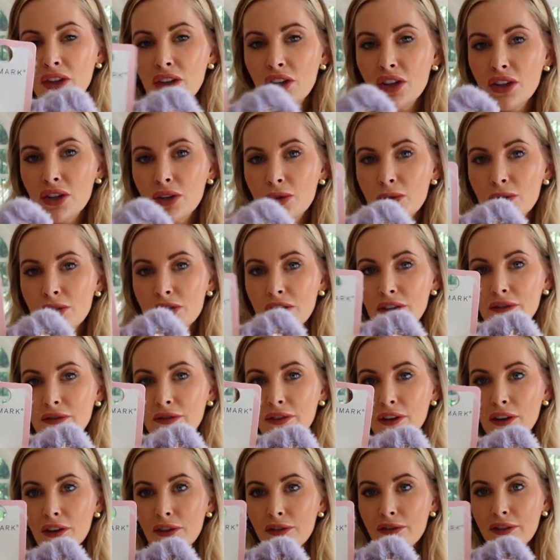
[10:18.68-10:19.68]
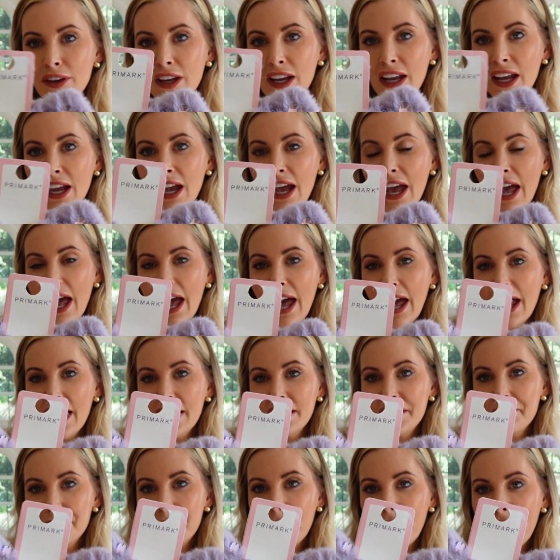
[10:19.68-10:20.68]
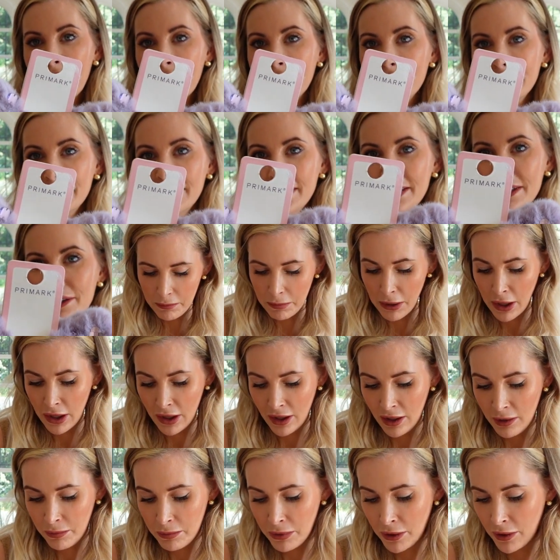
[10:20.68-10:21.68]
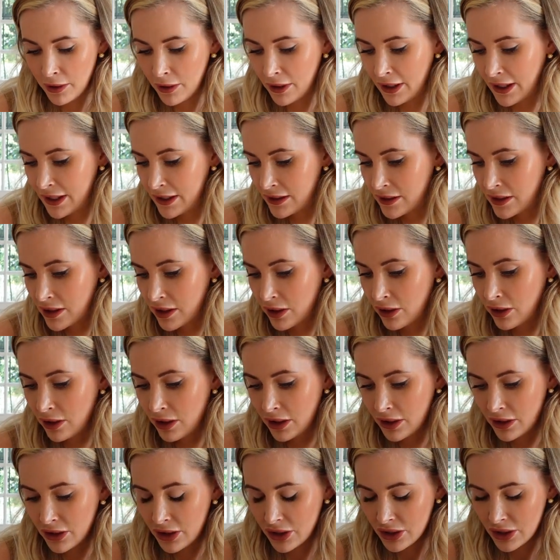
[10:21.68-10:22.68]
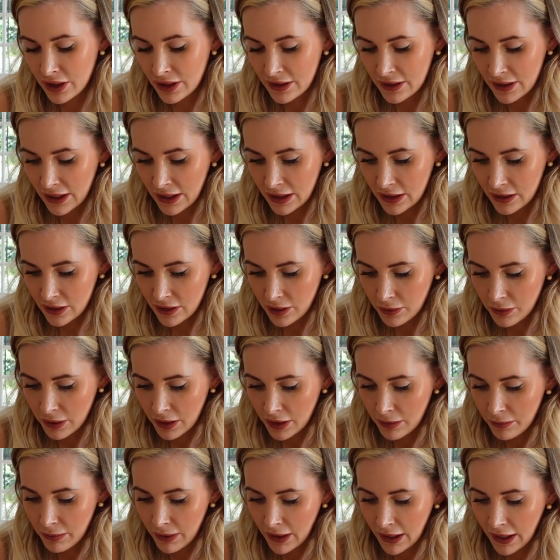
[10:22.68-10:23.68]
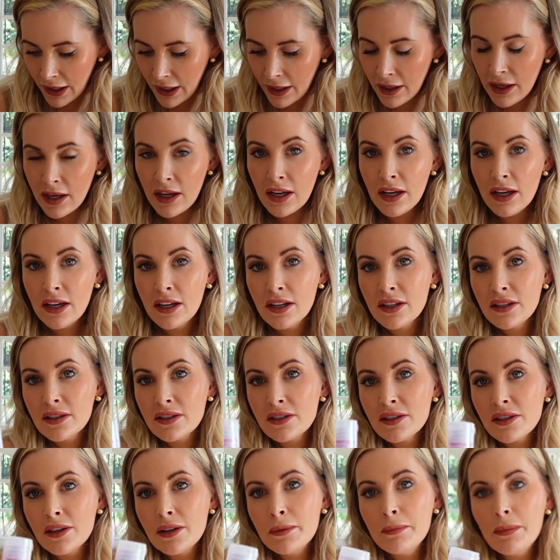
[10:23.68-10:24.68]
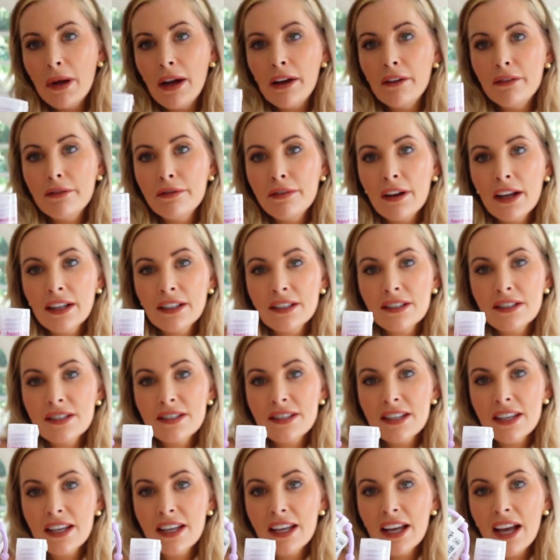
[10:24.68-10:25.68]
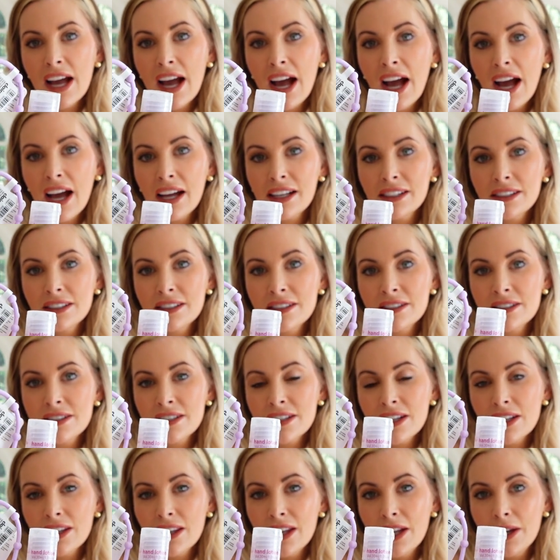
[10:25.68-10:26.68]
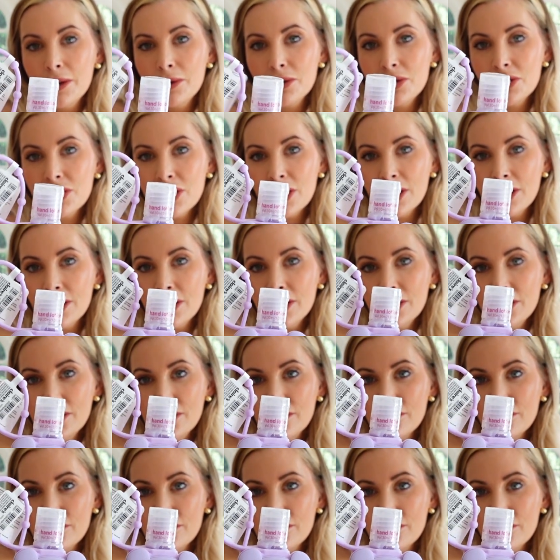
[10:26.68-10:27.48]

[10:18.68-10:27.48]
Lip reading: Cute fluffy headband. Purple is the colour that she's into at the minute. Some fancy hand lotion